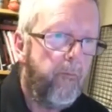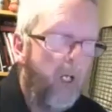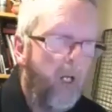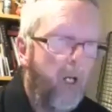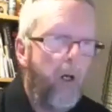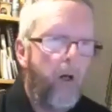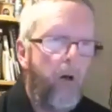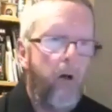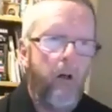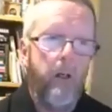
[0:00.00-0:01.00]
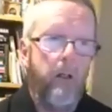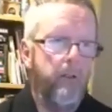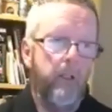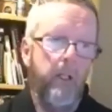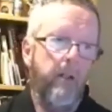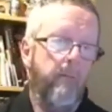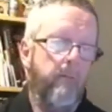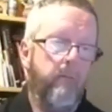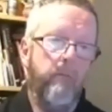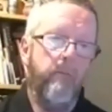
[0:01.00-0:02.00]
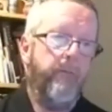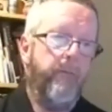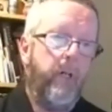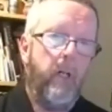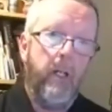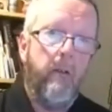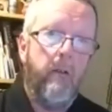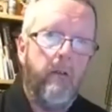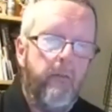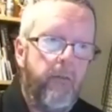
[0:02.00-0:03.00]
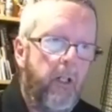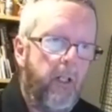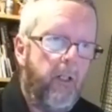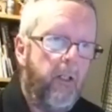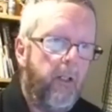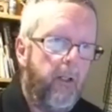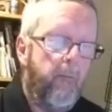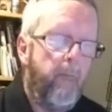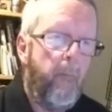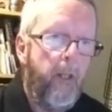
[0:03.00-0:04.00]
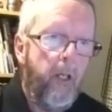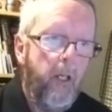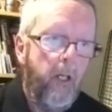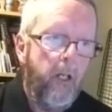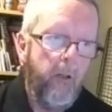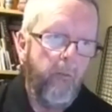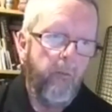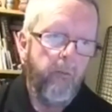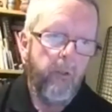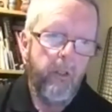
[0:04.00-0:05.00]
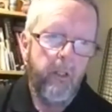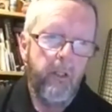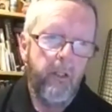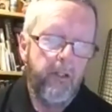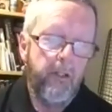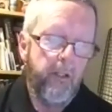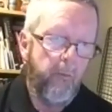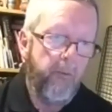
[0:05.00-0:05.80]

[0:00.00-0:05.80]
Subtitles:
Oh, fine. I mean, in terms of